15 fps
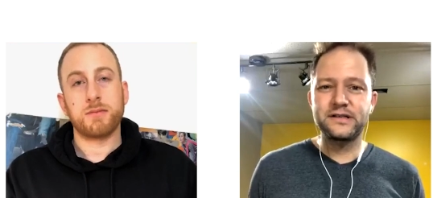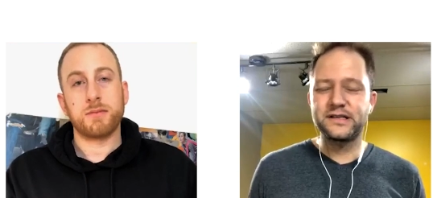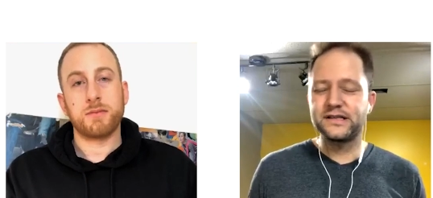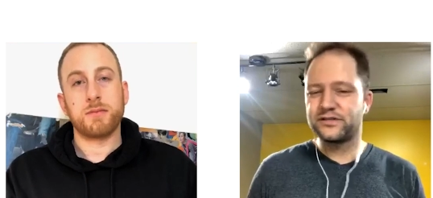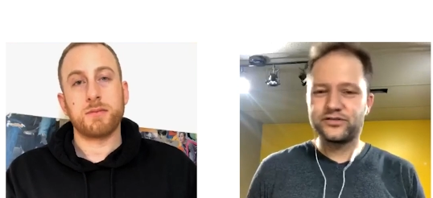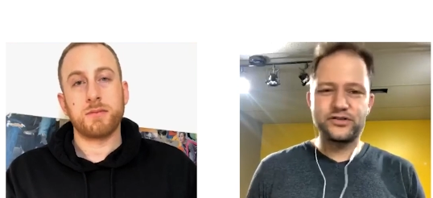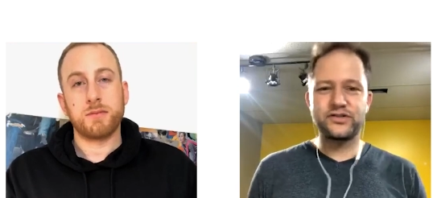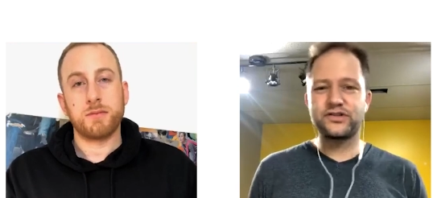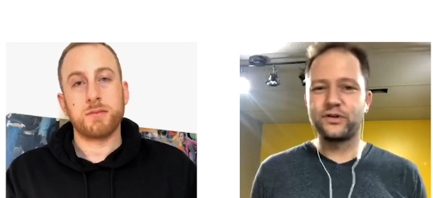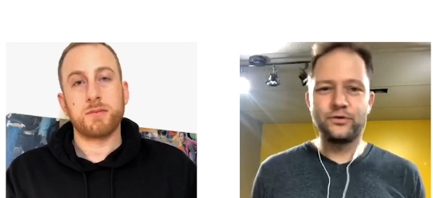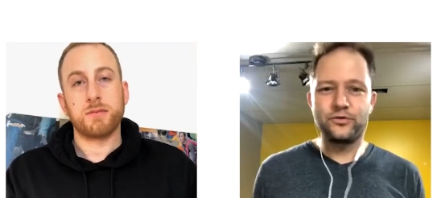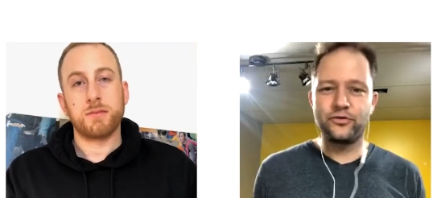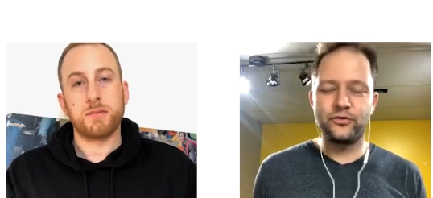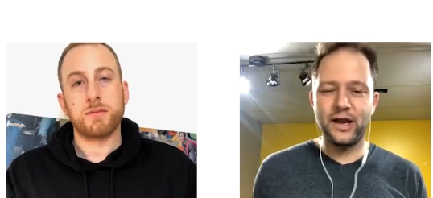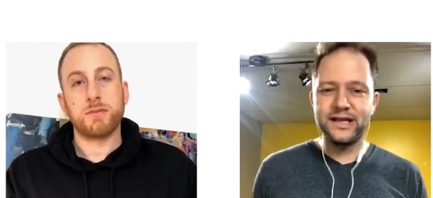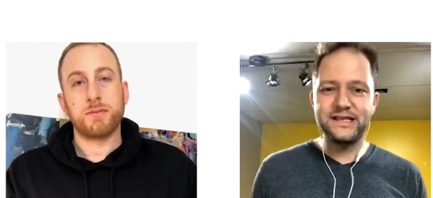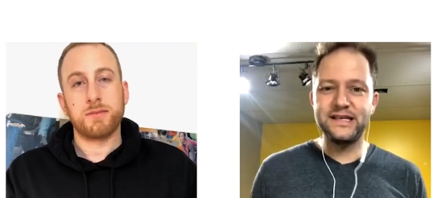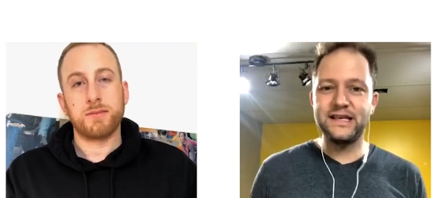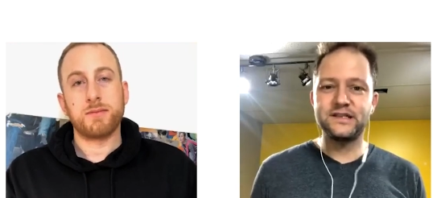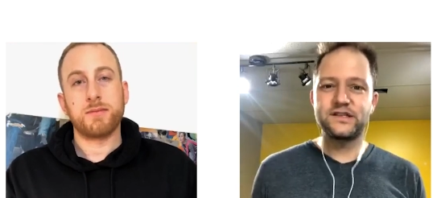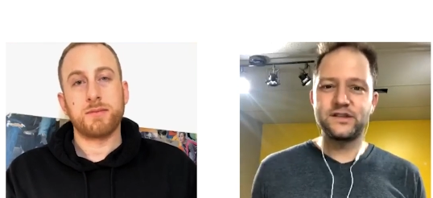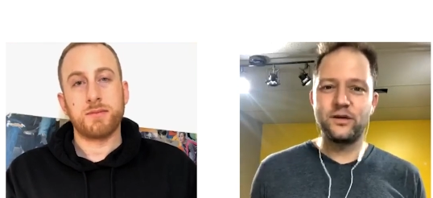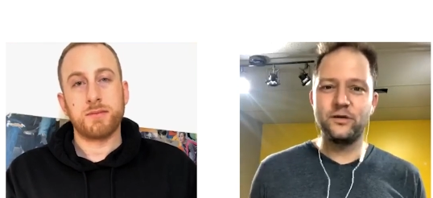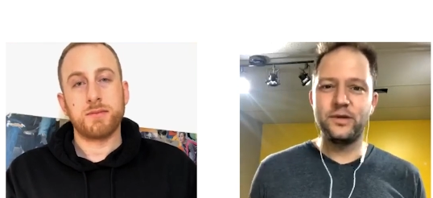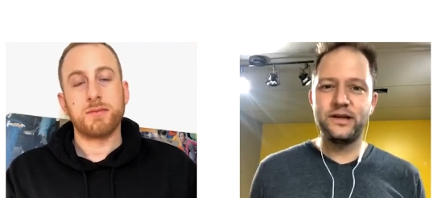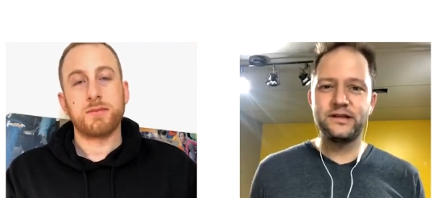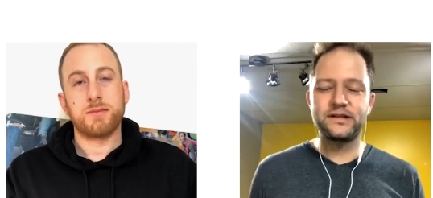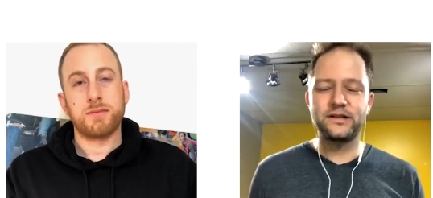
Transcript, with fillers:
Speaker 1: because they're just so crazy and so big.